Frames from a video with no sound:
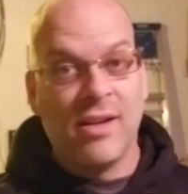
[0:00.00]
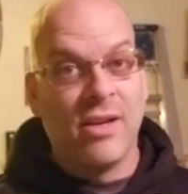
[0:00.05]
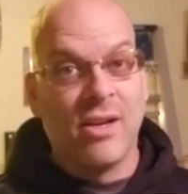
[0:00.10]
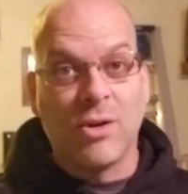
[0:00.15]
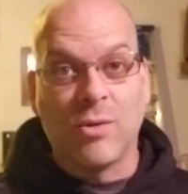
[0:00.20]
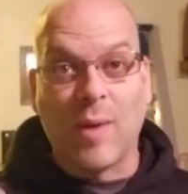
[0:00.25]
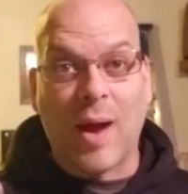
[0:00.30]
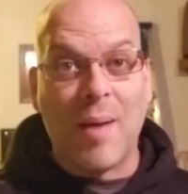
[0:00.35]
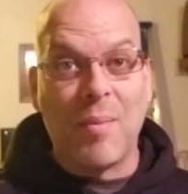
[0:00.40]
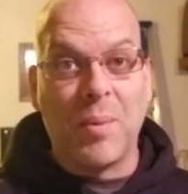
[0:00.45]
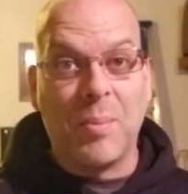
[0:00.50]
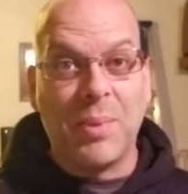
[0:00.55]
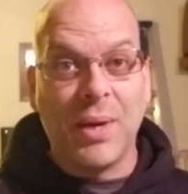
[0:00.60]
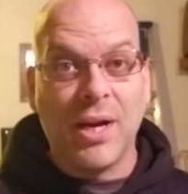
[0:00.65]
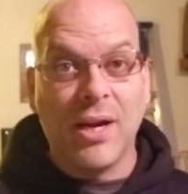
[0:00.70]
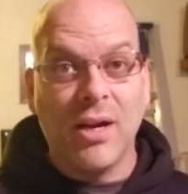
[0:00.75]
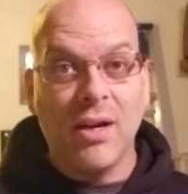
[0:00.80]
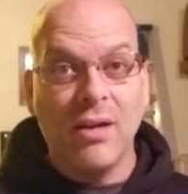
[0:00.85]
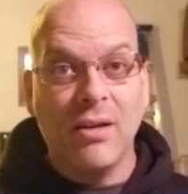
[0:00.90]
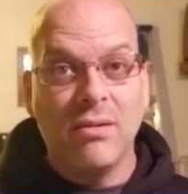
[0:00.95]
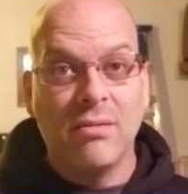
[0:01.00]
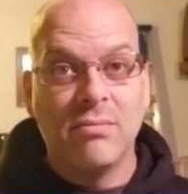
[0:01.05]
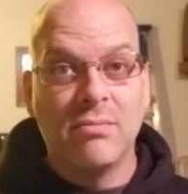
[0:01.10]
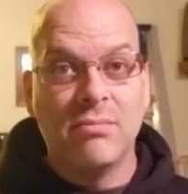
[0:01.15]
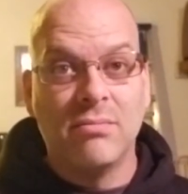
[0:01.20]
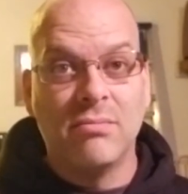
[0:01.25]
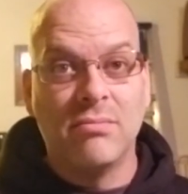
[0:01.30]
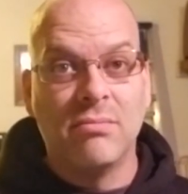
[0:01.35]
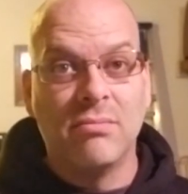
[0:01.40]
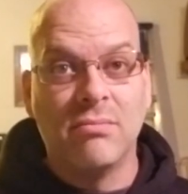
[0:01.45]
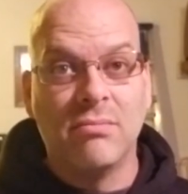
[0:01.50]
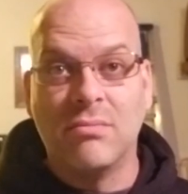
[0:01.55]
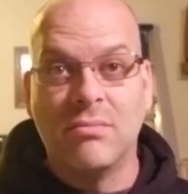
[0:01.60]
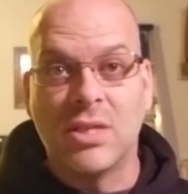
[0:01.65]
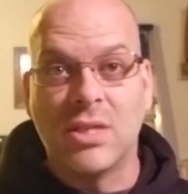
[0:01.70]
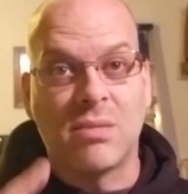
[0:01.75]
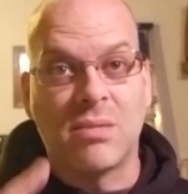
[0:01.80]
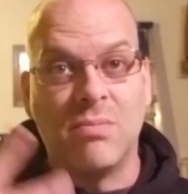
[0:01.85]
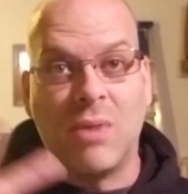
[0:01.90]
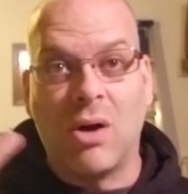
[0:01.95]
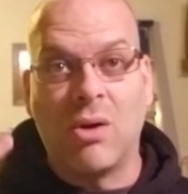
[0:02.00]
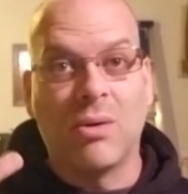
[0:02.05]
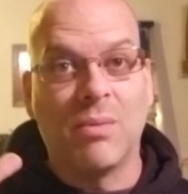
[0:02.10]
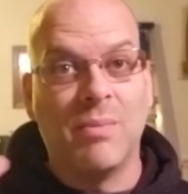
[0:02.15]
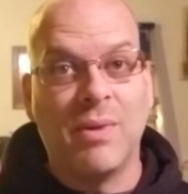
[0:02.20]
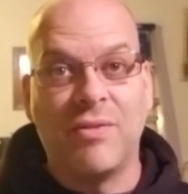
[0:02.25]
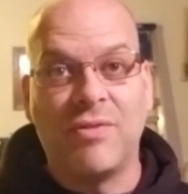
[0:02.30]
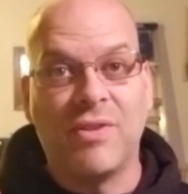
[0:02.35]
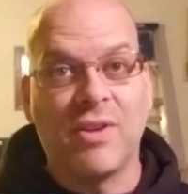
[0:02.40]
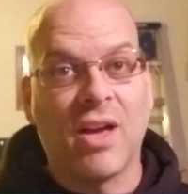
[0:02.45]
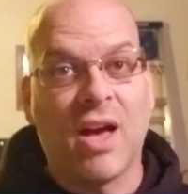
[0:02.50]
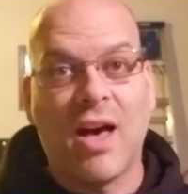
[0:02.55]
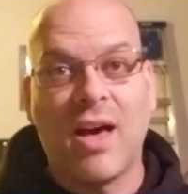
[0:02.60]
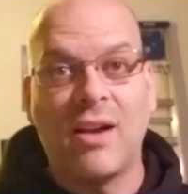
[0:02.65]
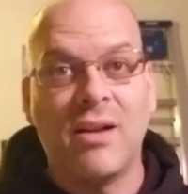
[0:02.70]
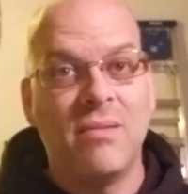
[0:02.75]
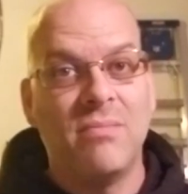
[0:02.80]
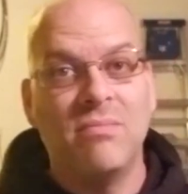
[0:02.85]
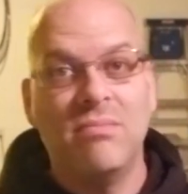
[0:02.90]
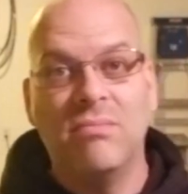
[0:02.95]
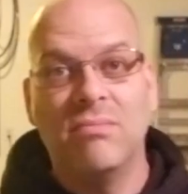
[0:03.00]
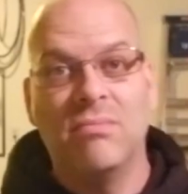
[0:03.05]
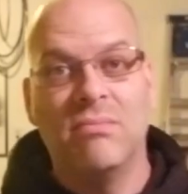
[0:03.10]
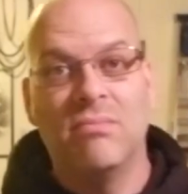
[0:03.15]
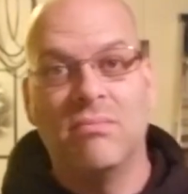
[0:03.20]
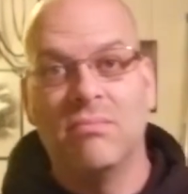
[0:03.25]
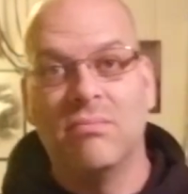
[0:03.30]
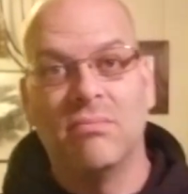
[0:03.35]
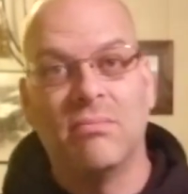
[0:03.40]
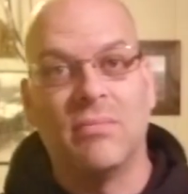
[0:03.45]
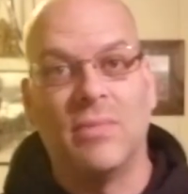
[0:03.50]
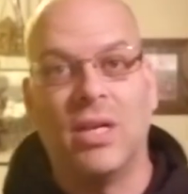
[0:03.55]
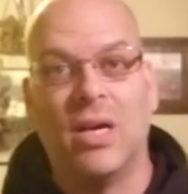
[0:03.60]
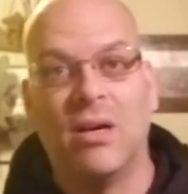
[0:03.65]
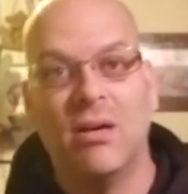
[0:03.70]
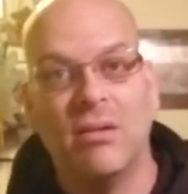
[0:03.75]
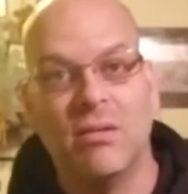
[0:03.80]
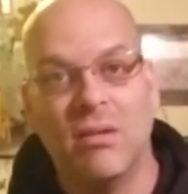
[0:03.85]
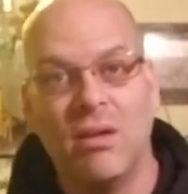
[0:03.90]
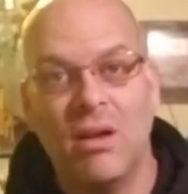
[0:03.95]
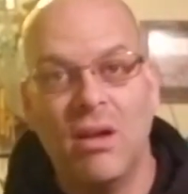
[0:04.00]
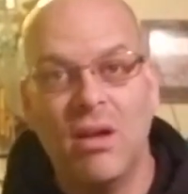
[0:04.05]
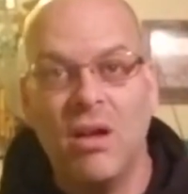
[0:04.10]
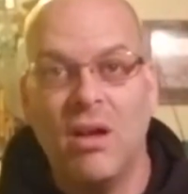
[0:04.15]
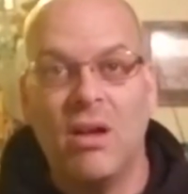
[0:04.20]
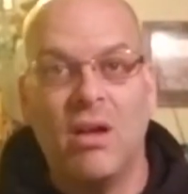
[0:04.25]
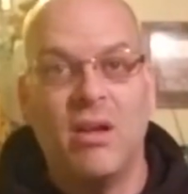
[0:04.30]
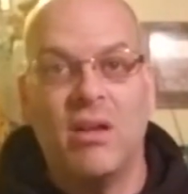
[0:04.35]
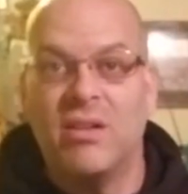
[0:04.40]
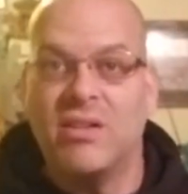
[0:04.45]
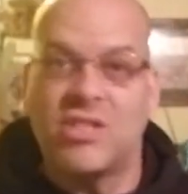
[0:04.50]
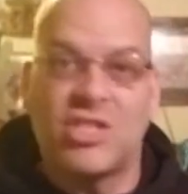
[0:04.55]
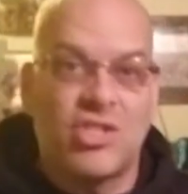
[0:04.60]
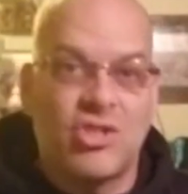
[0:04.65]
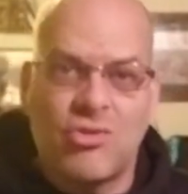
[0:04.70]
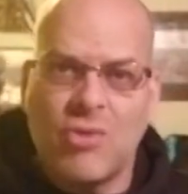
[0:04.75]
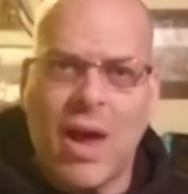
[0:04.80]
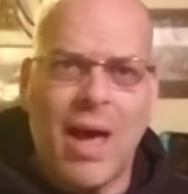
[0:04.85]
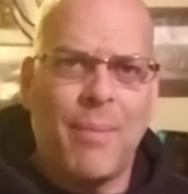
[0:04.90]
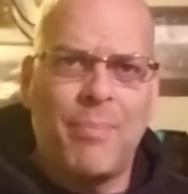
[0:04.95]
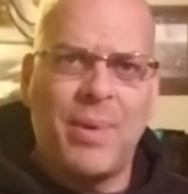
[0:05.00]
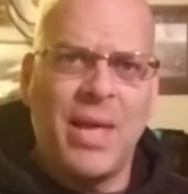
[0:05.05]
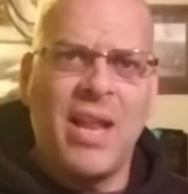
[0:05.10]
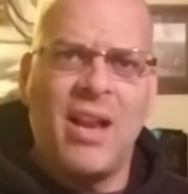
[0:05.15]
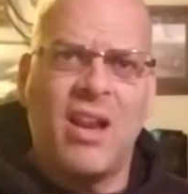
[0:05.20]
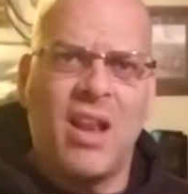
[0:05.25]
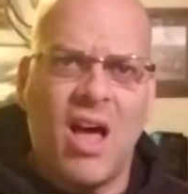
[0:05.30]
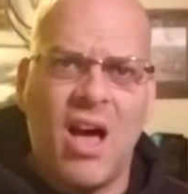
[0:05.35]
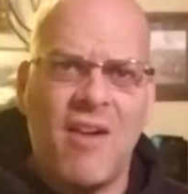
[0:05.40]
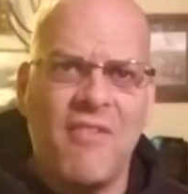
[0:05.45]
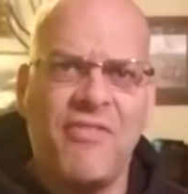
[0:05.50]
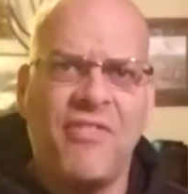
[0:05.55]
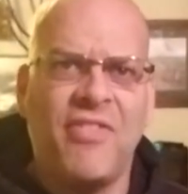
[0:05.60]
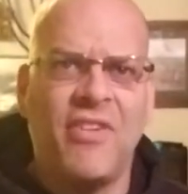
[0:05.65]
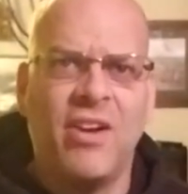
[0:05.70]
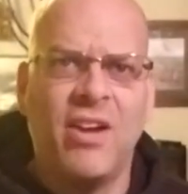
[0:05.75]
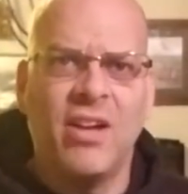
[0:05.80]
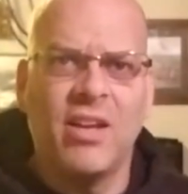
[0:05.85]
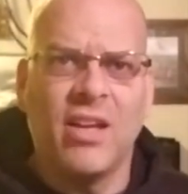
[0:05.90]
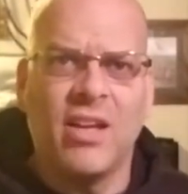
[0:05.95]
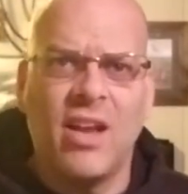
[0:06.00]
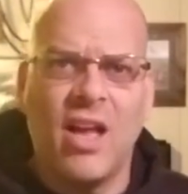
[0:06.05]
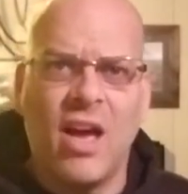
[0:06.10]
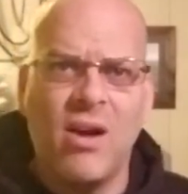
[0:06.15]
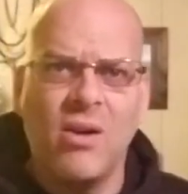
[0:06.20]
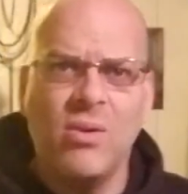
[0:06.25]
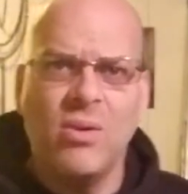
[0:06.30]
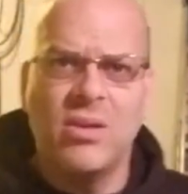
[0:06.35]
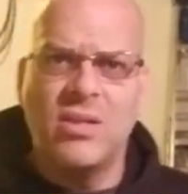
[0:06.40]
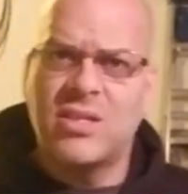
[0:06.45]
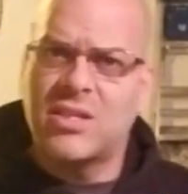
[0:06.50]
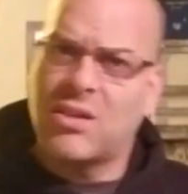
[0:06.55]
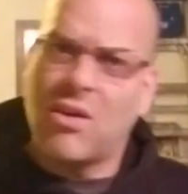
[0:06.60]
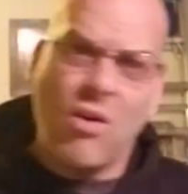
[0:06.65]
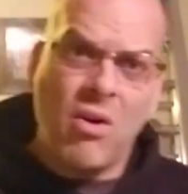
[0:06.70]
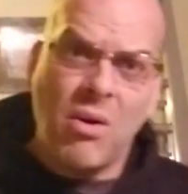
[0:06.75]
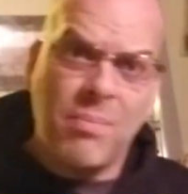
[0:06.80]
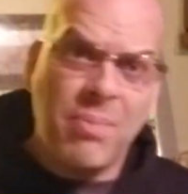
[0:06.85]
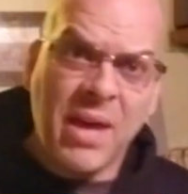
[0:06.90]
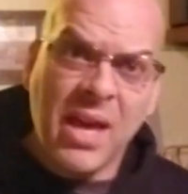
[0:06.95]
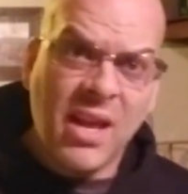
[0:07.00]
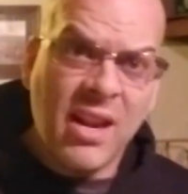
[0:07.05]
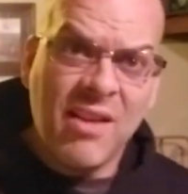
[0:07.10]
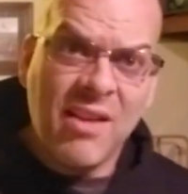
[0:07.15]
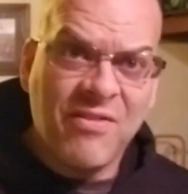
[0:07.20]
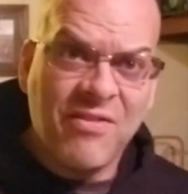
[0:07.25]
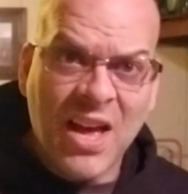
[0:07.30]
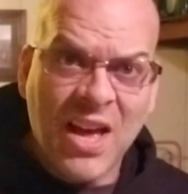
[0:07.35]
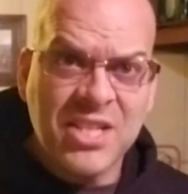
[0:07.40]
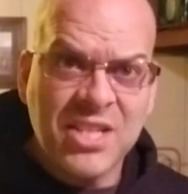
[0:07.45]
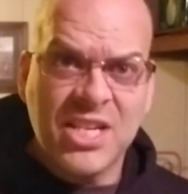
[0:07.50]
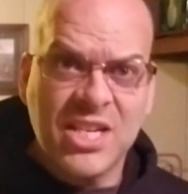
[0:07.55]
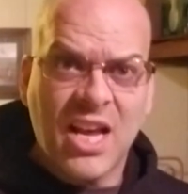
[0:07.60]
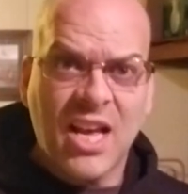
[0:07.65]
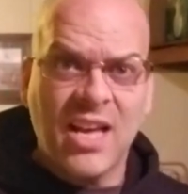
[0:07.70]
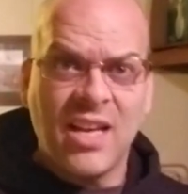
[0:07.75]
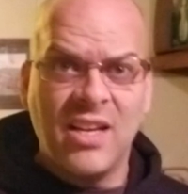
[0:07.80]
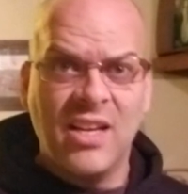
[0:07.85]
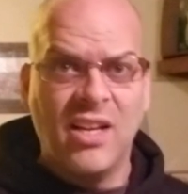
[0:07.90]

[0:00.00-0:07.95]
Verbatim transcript: Grab a beer, smoke them if you got them. You know, strap in, love. You know, it's going to be an adventure.